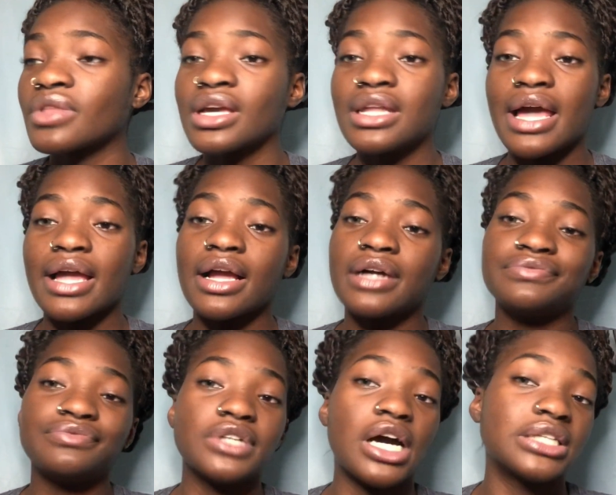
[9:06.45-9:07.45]
Like,
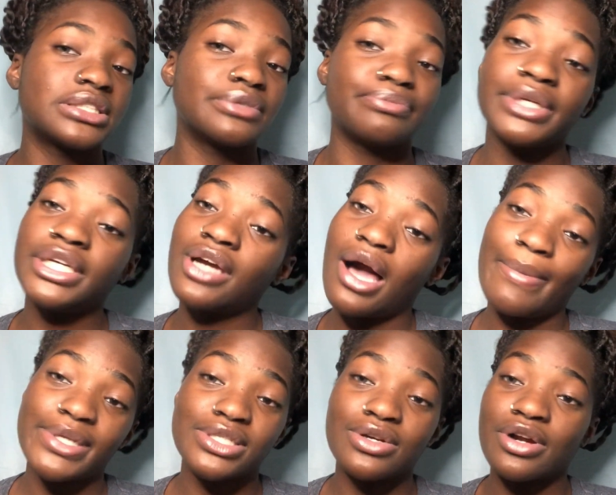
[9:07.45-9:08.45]
honestly, mean comments don't